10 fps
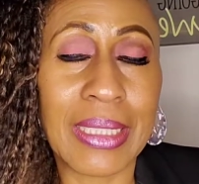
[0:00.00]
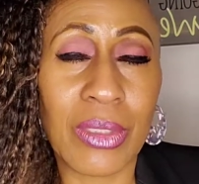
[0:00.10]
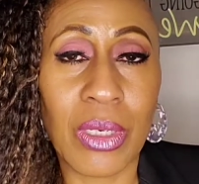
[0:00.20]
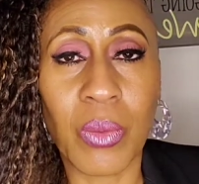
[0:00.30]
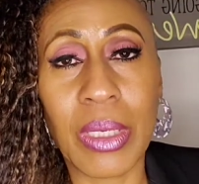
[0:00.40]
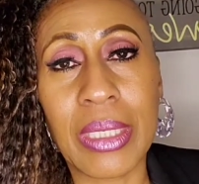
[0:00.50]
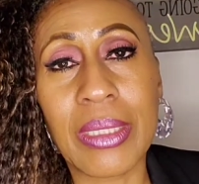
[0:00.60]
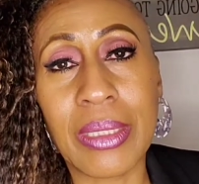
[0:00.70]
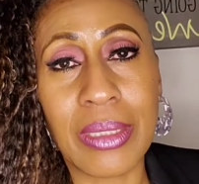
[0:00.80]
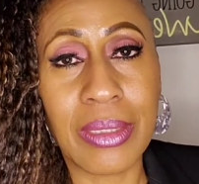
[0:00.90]
And so I wanted
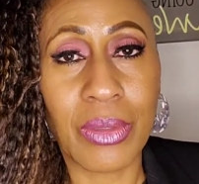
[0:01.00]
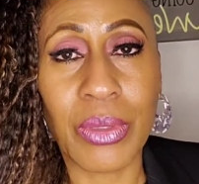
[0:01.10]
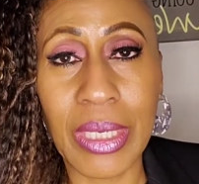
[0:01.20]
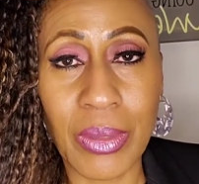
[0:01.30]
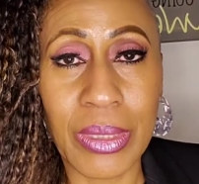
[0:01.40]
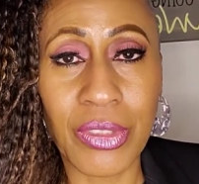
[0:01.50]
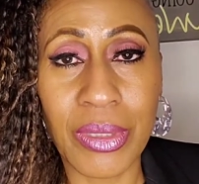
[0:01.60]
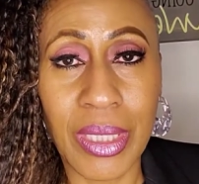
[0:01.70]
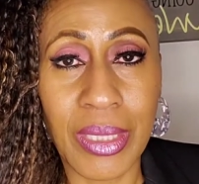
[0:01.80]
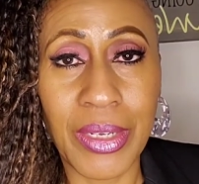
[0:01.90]
to throw that question
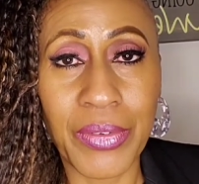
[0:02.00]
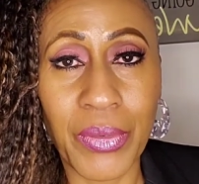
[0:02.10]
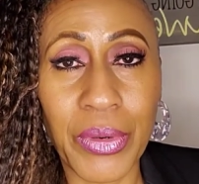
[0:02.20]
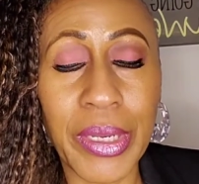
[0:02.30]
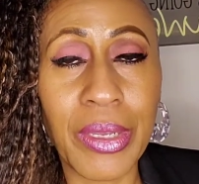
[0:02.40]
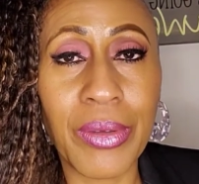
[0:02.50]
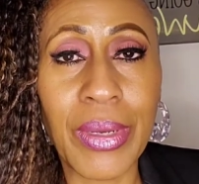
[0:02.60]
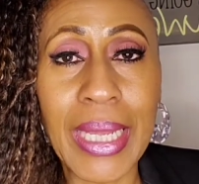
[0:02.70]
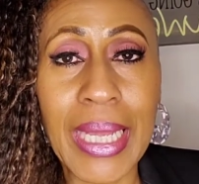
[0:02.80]
in there for you.